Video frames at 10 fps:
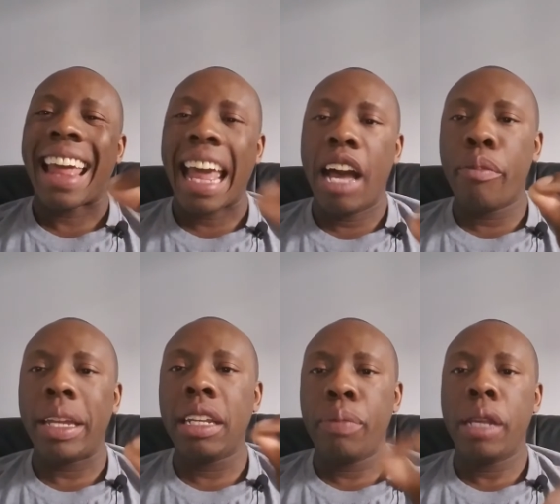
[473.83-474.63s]
How
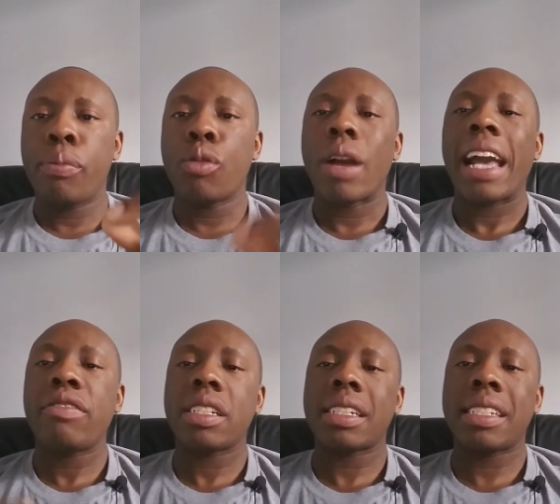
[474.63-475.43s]
many people
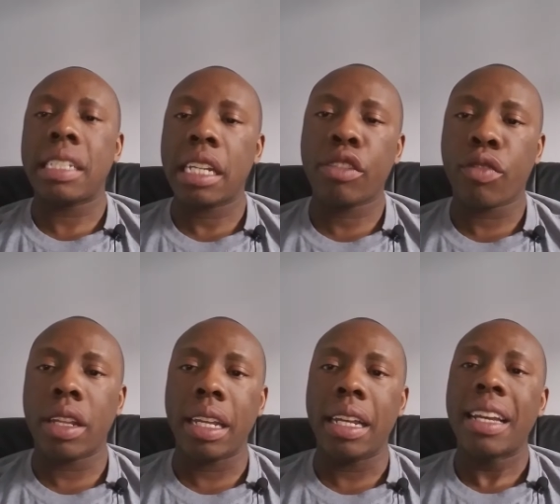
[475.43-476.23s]
have
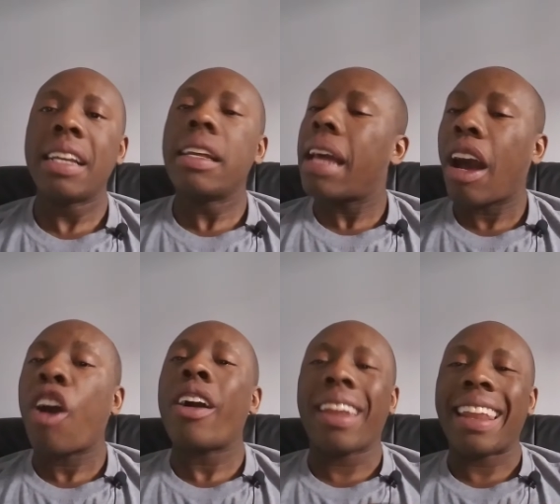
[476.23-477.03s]
successfully
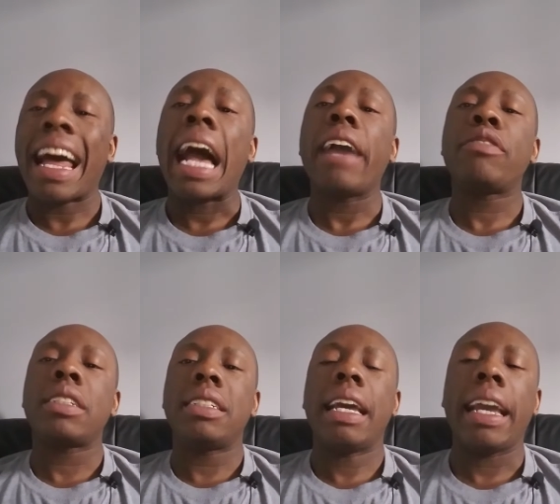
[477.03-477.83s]
are alive
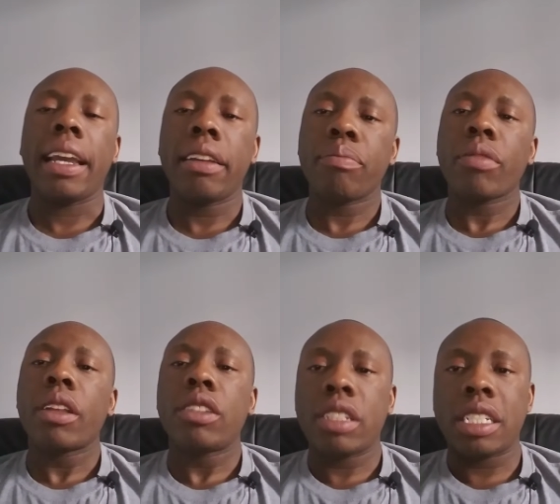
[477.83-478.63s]
today
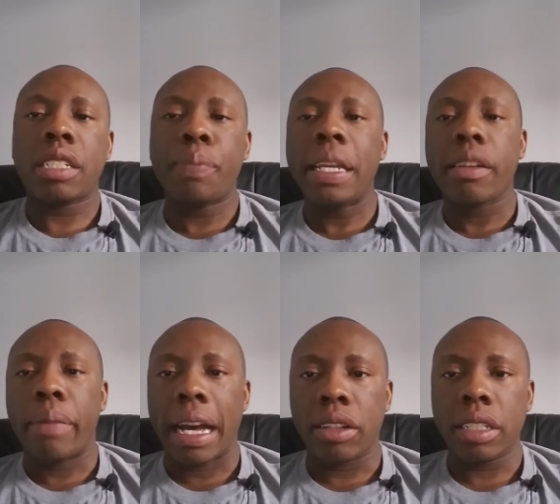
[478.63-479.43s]
to speak
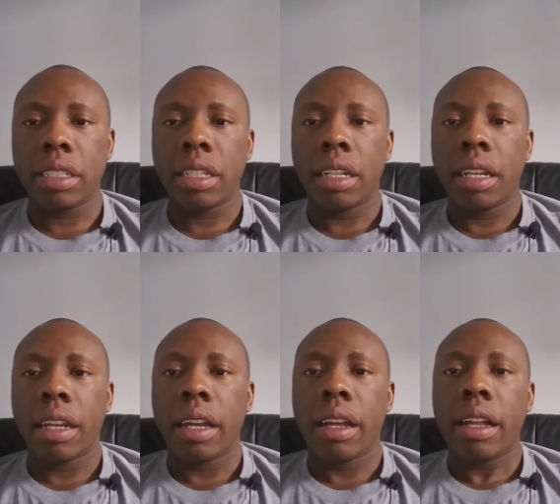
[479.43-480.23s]
about it,
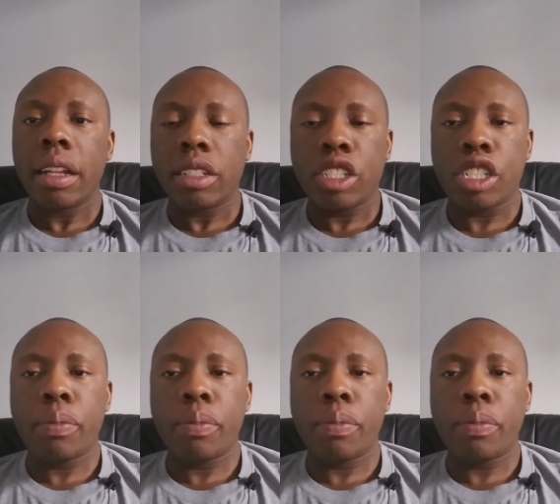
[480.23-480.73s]
to